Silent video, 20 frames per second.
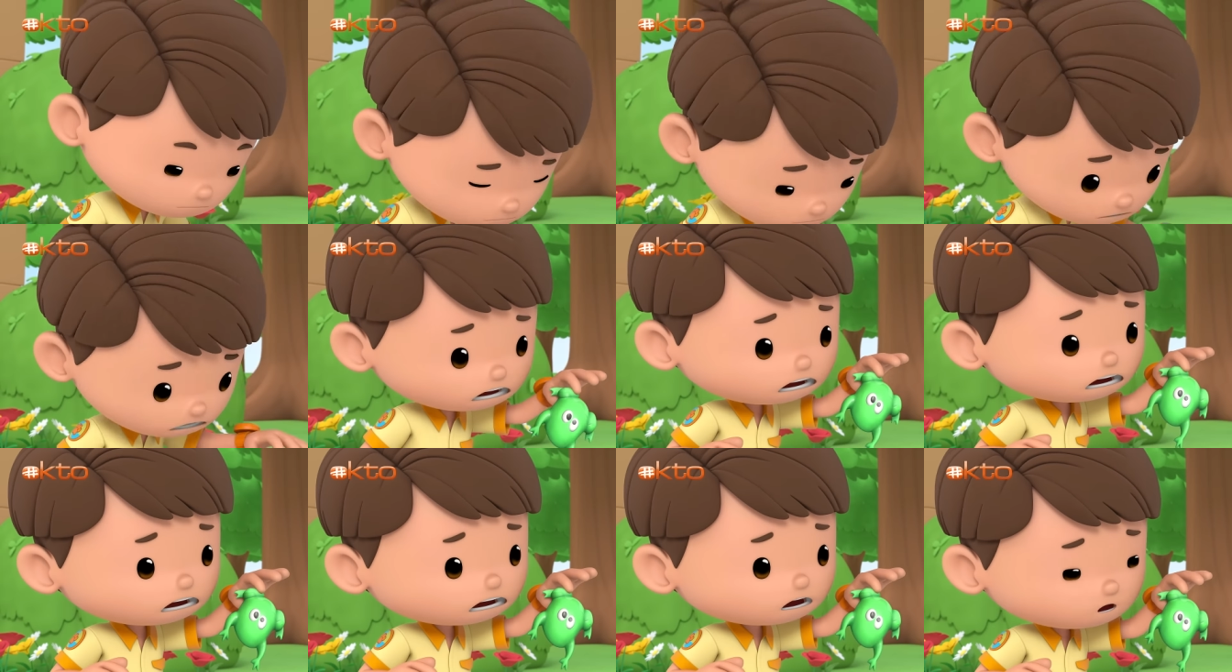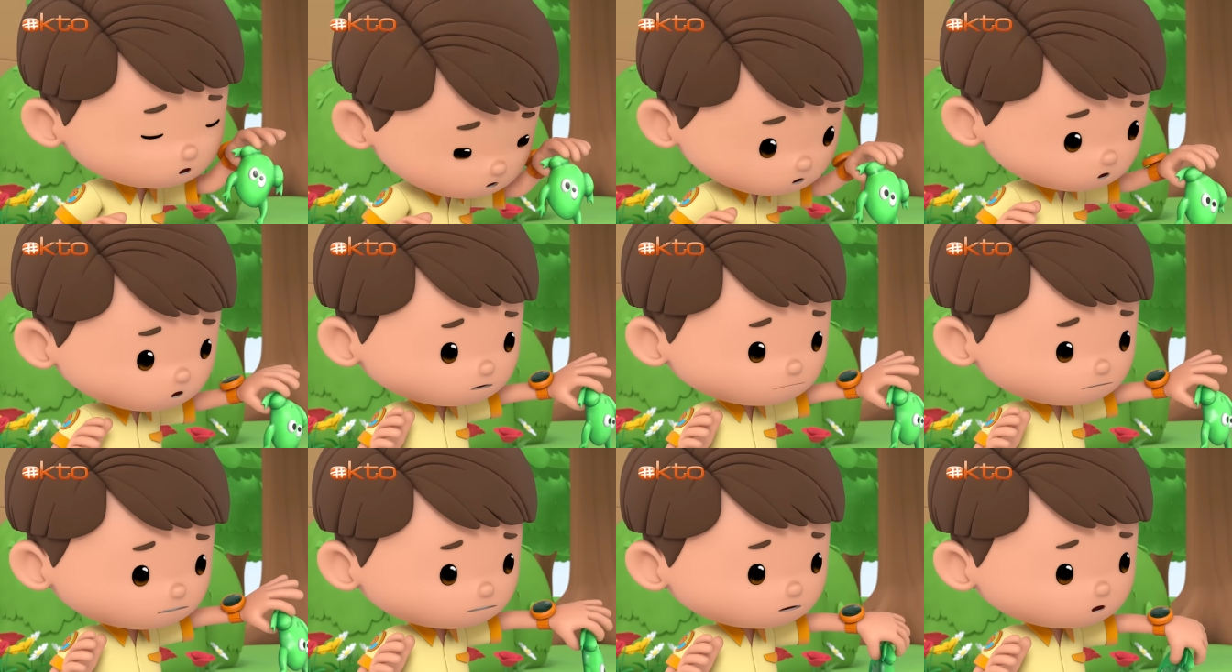Ew,
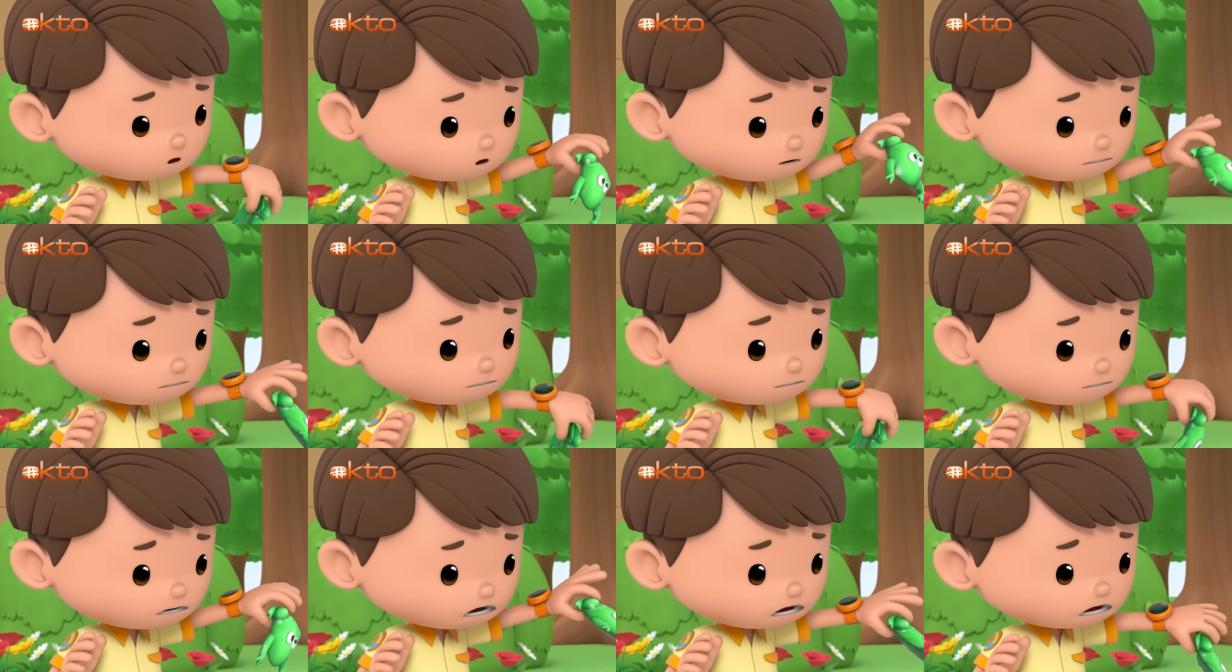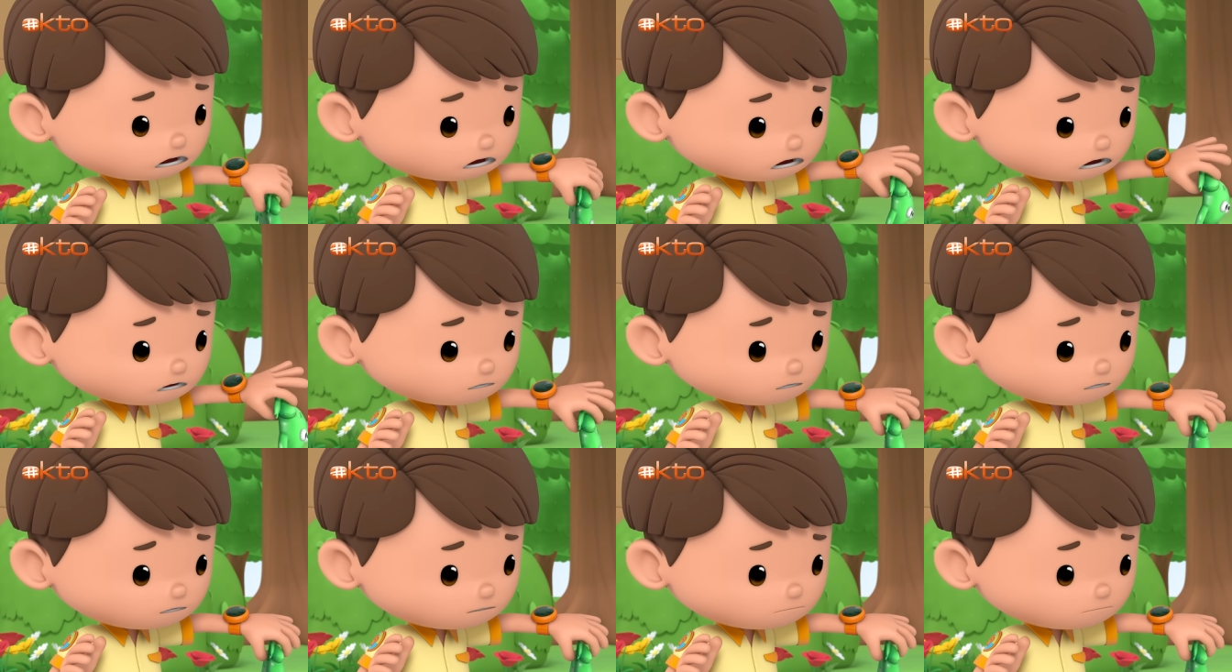it's all
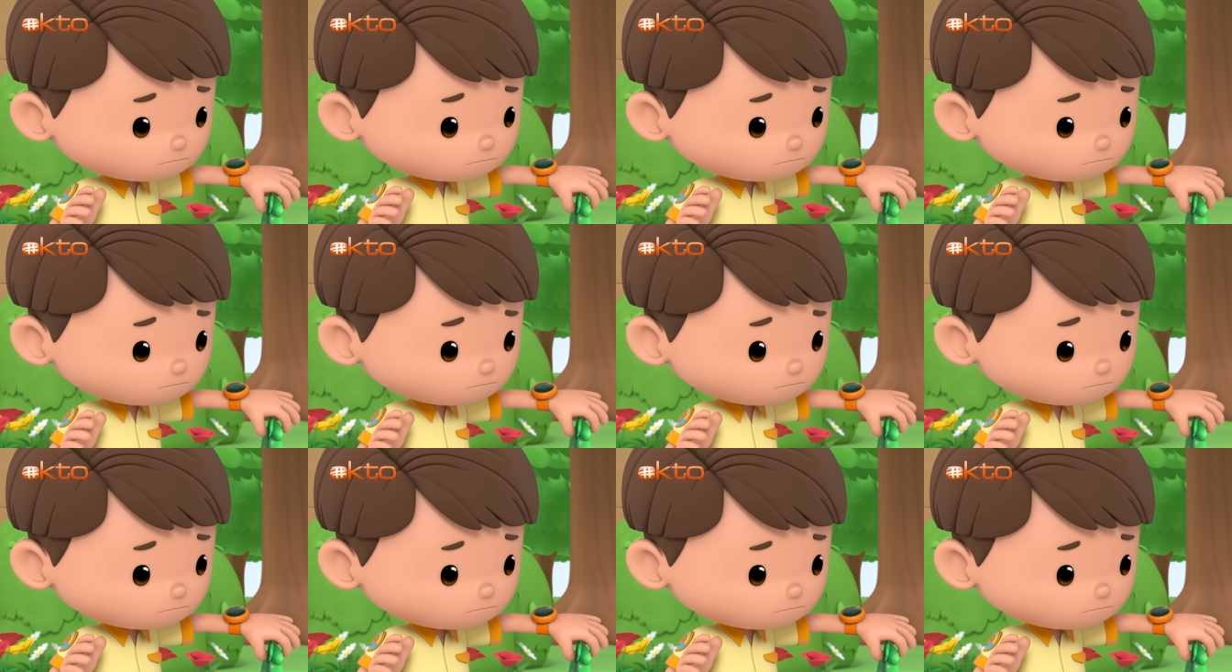slimy.